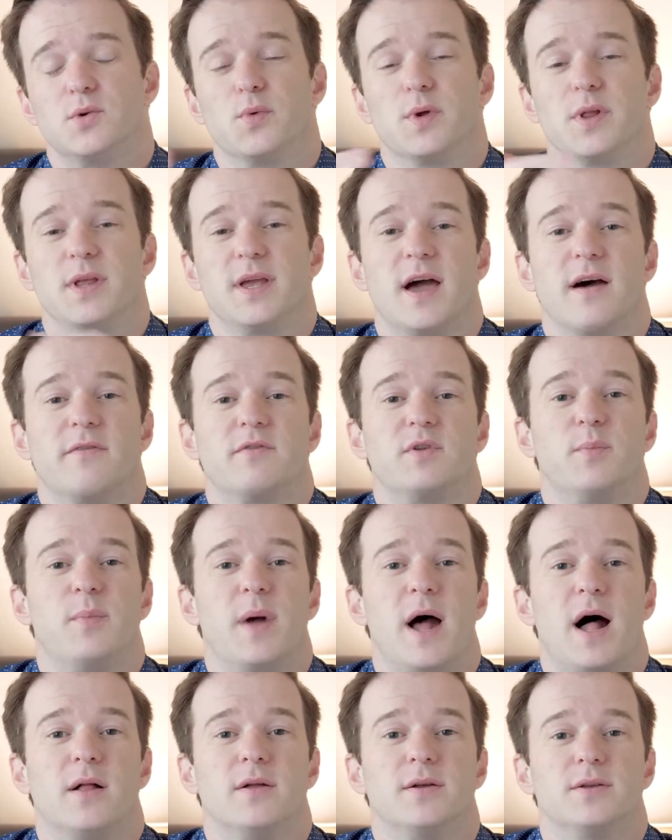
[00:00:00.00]
you really have to
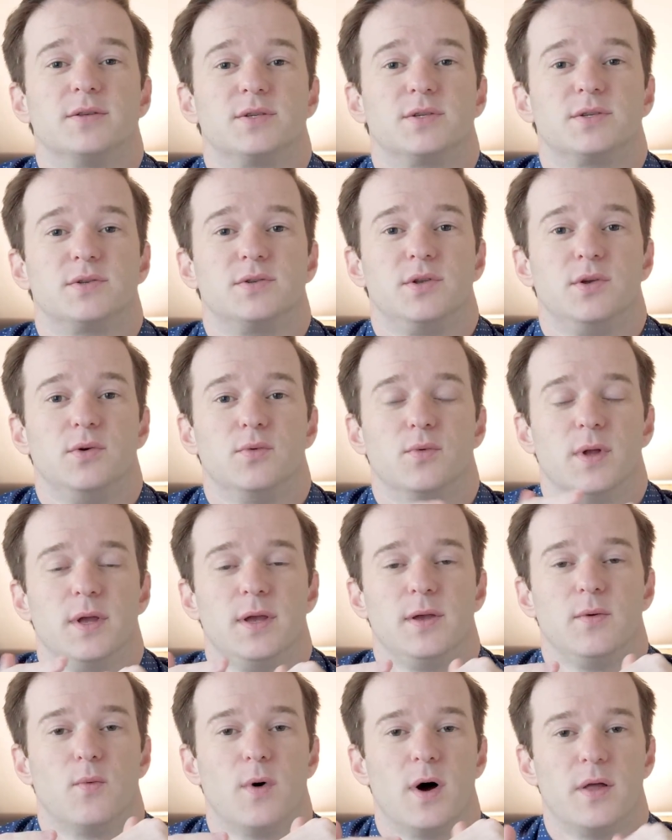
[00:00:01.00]
balance, do you
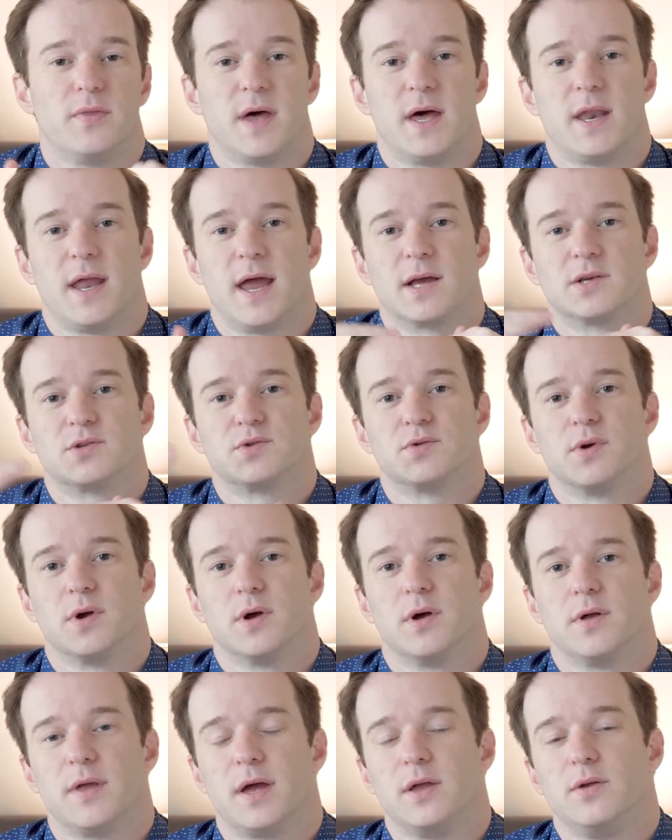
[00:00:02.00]
really want that
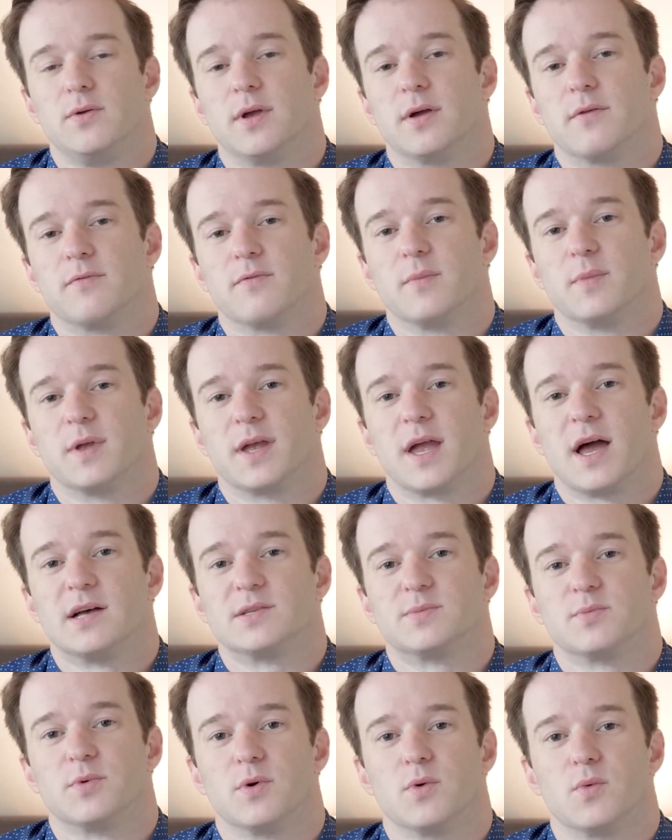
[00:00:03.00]
extra that you get from the
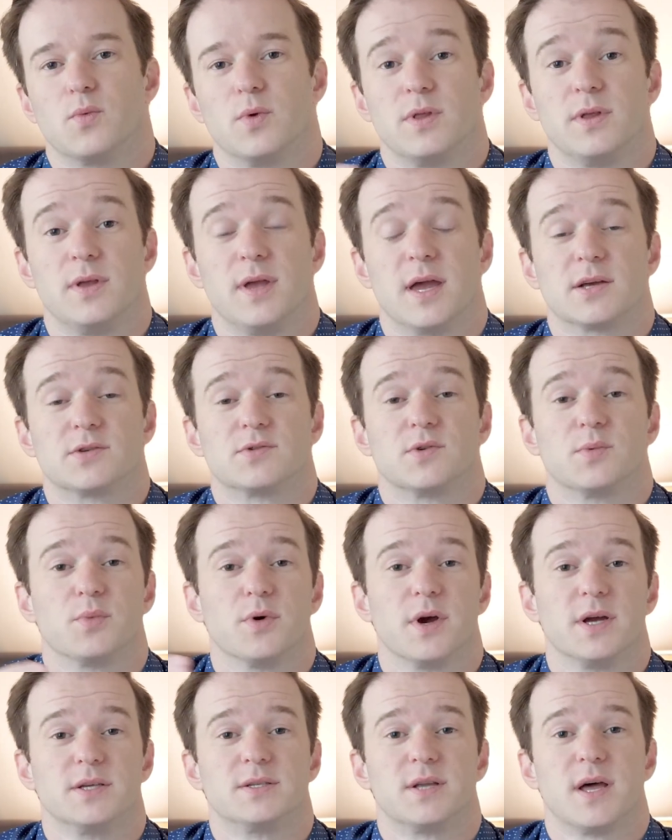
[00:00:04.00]
Casper with the extra
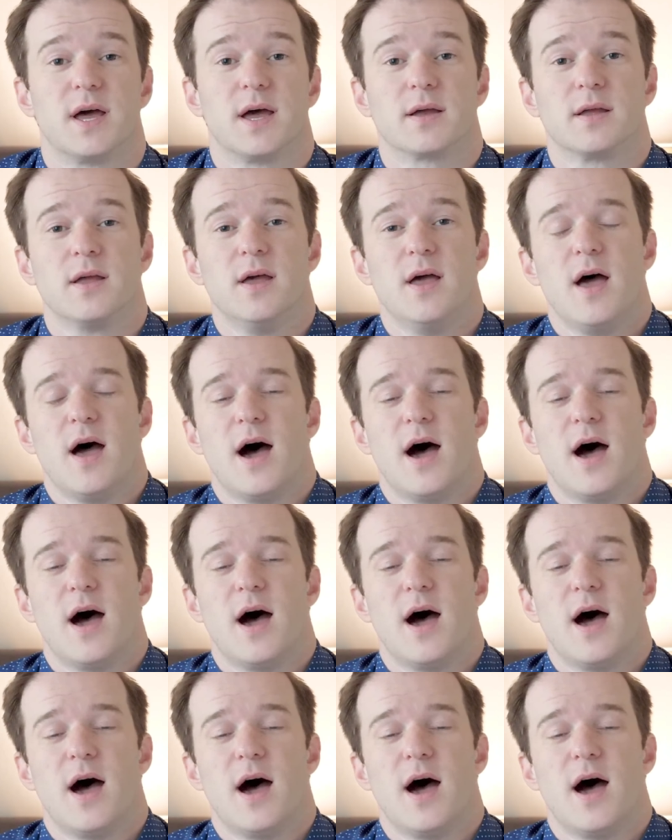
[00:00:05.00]
price tag?